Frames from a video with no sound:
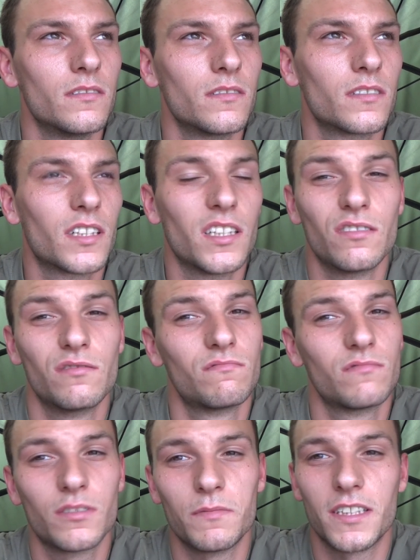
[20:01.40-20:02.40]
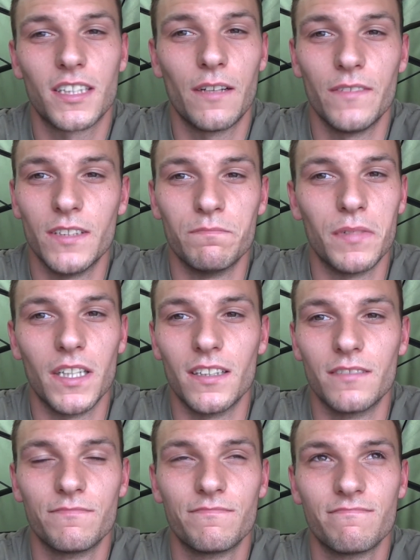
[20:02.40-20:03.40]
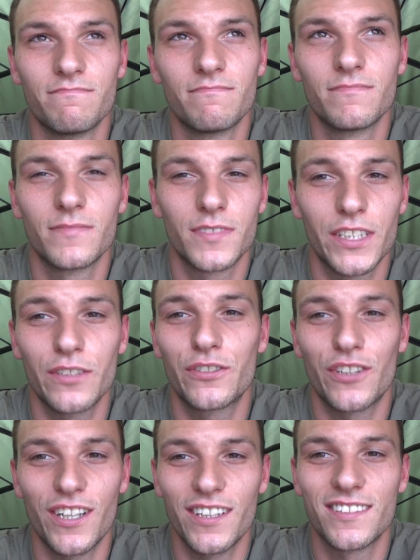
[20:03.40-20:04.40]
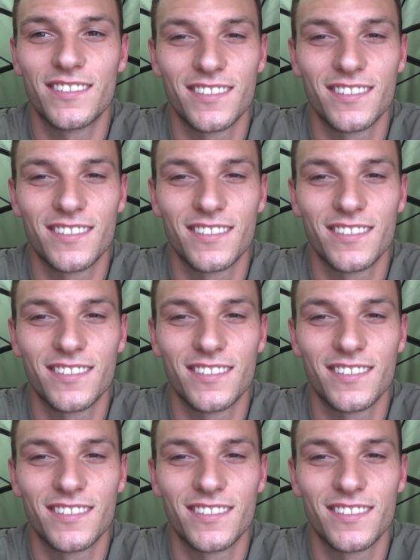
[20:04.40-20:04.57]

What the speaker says: still not much happening, but still trying.